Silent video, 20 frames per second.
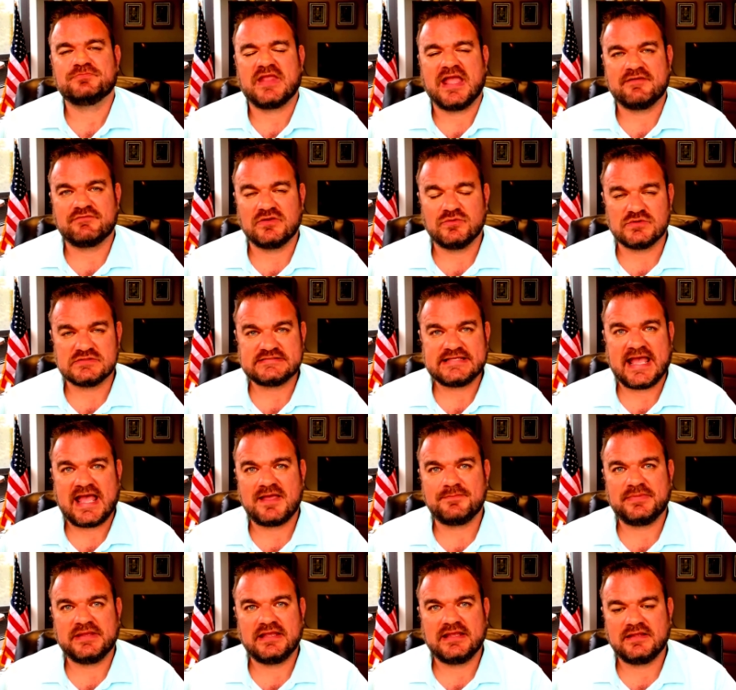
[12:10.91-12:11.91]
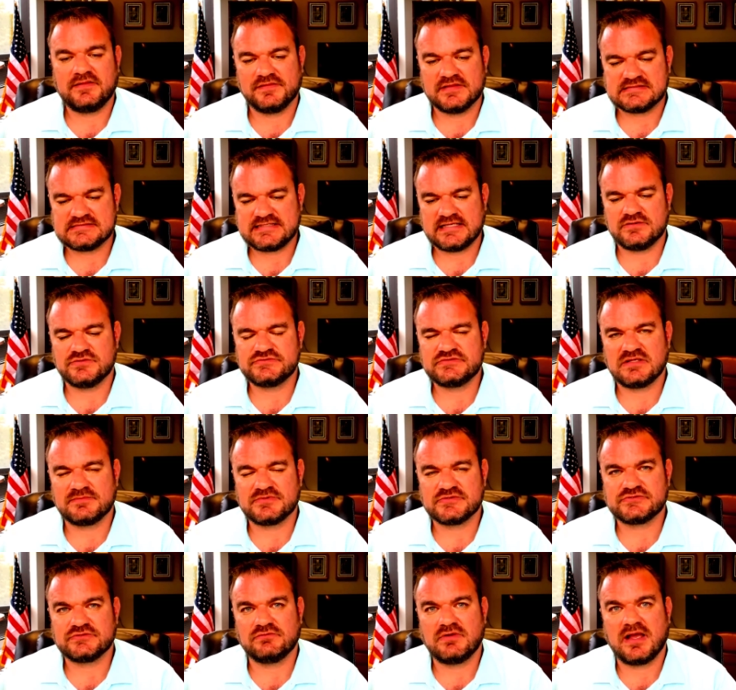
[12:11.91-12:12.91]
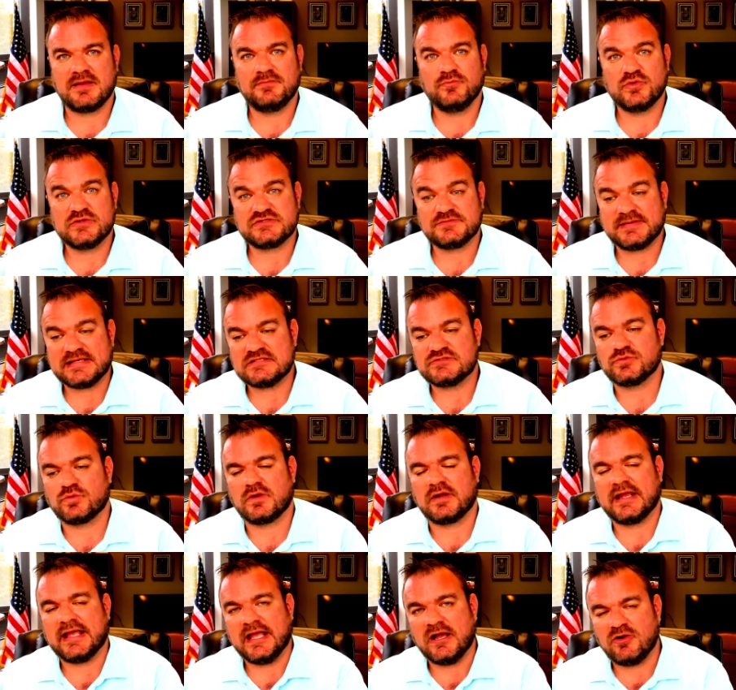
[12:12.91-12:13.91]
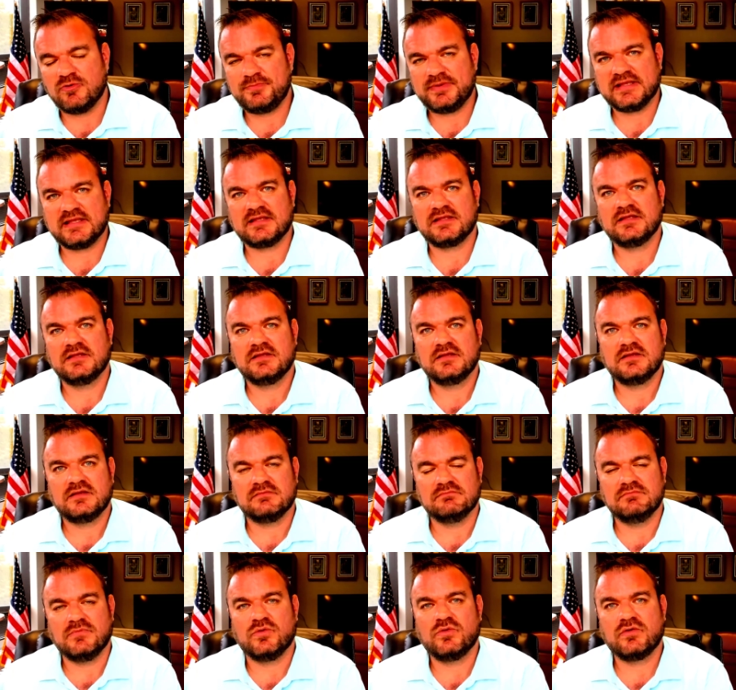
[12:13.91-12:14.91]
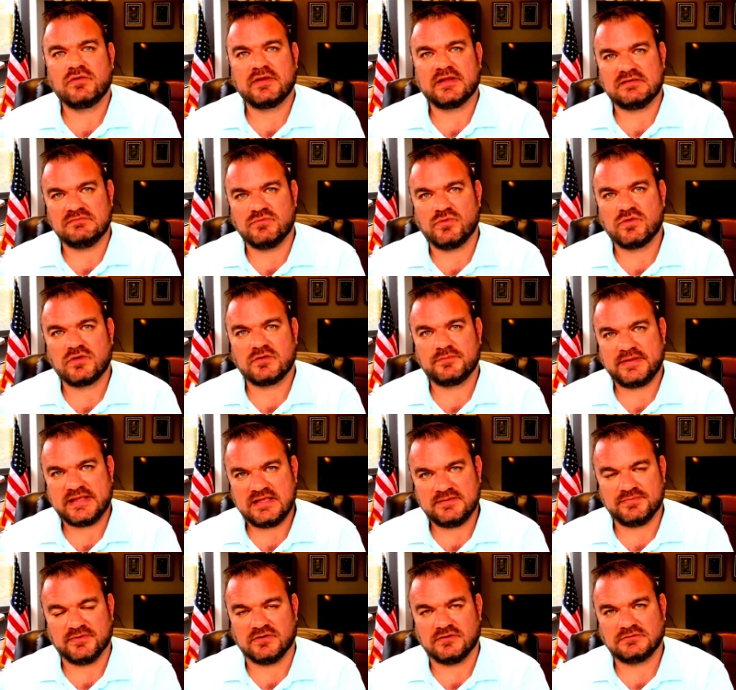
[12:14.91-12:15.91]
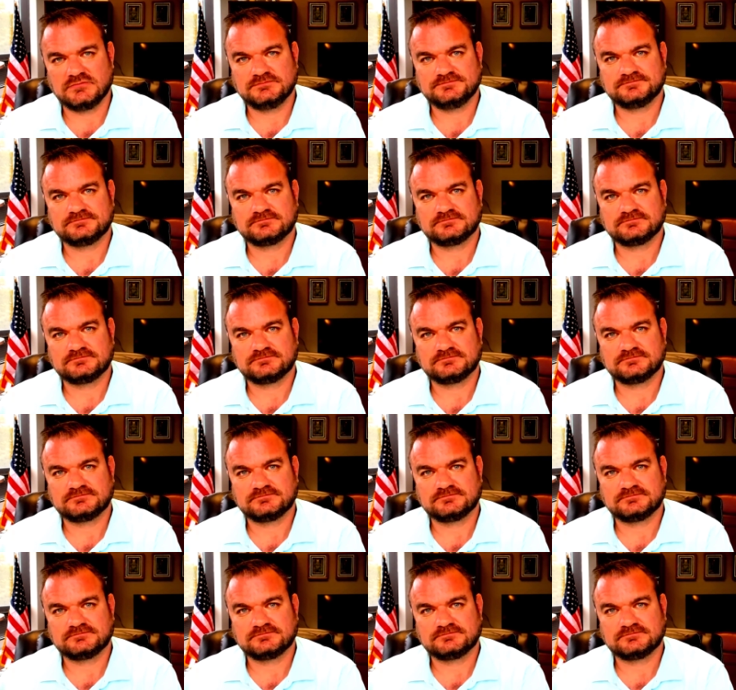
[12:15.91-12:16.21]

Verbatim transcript: Everyone's happy, the sales numbers are up, which means we're helping more and more people,